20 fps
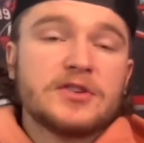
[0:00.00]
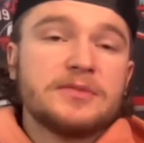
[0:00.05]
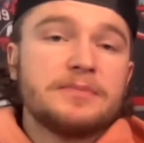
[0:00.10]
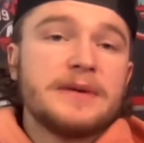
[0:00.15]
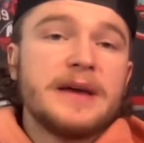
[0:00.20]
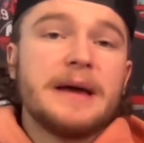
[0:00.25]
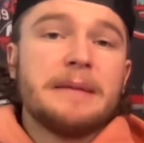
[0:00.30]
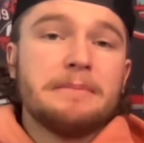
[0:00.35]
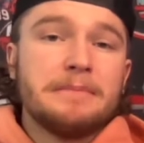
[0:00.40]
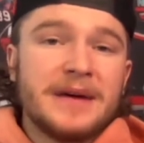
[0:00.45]
to
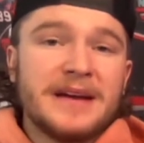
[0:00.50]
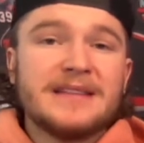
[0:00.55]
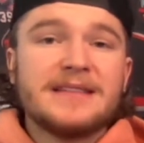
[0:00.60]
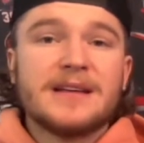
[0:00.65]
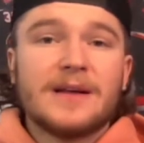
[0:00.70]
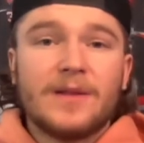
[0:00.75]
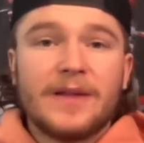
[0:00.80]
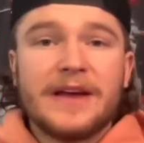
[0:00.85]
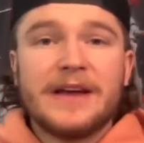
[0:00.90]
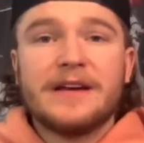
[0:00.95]
be a mid
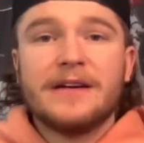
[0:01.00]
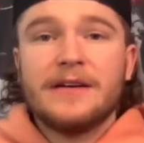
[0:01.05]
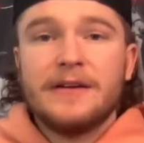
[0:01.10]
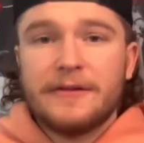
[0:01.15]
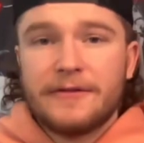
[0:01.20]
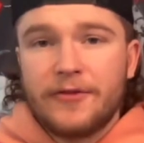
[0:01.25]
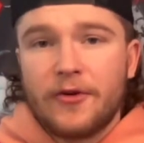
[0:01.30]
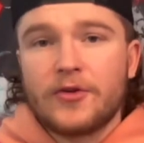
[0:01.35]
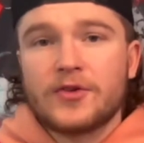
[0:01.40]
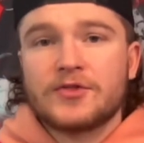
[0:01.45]
to late
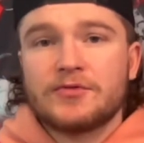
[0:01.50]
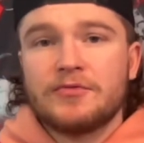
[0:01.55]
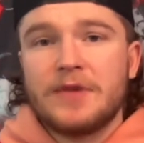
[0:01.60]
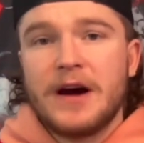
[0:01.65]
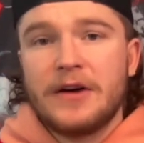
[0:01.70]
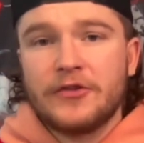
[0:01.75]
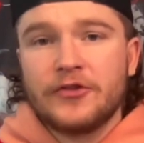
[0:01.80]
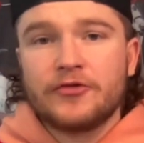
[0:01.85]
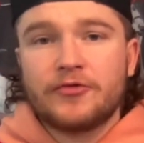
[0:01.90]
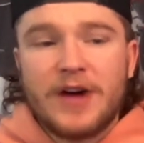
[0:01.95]
first
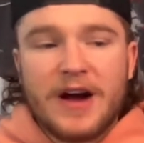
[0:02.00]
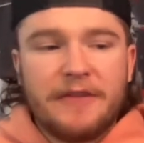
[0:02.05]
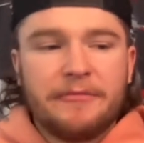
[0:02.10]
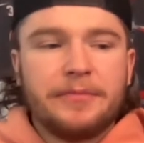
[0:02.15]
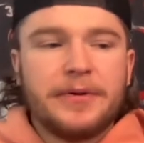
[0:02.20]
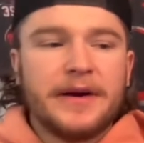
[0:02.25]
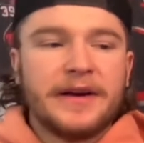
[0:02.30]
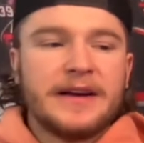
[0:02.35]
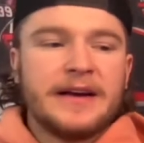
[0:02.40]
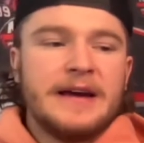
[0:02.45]
round
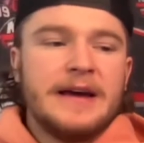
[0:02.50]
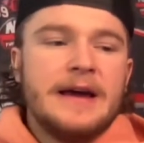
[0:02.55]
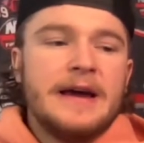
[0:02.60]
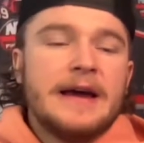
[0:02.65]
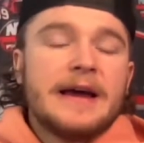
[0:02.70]
draft pick.